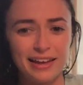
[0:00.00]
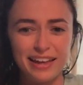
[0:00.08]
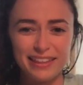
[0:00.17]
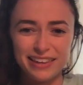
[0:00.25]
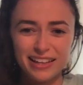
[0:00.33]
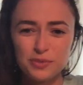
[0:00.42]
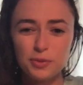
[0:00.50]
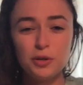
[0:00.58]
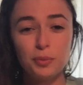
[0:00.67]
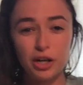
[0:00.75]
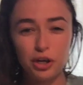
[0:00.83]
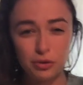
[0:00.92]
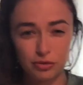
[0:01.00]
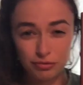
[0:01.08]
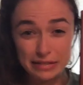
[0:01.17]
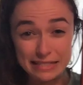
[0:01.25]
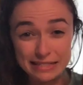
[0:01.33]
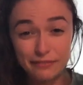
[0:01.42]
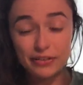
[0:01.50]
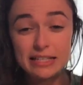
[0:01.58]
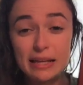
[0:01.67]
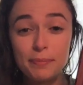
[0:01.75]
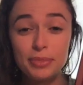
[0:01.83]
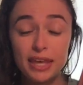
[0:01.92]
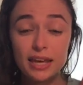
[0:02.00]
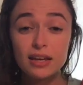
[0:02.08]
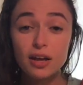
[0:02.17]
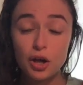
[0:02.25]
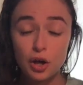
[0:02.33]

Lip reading: And that's when you want to know the reason for something.